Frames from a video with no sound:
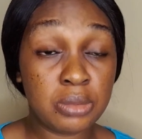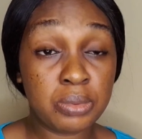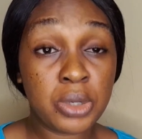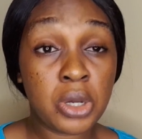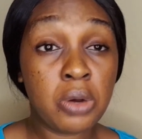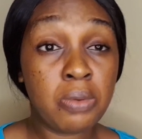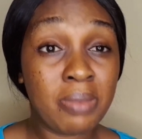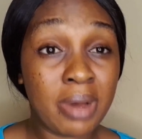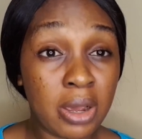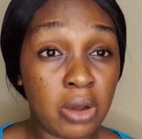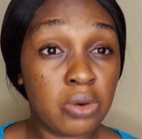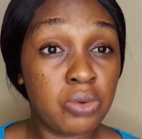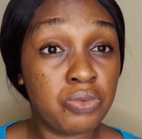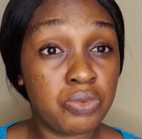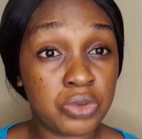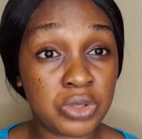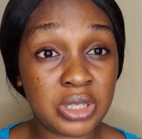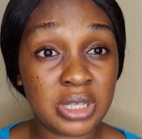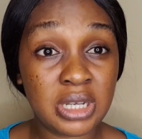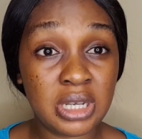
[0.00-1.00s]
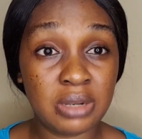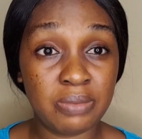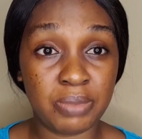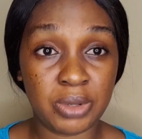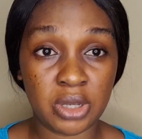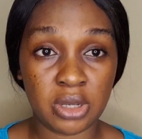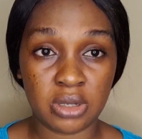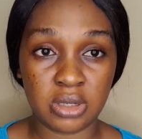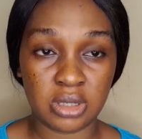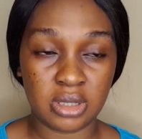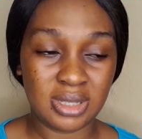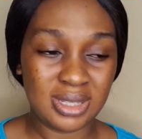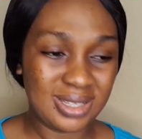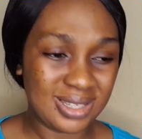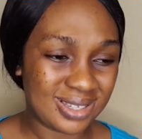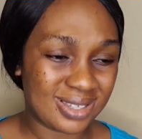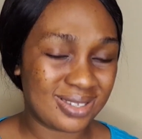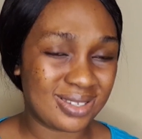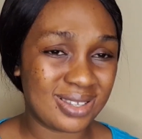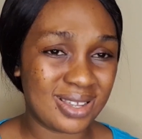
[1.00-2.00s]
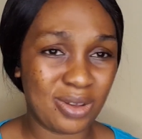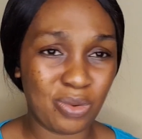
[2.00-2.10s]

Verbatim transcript: to become my own routine because this is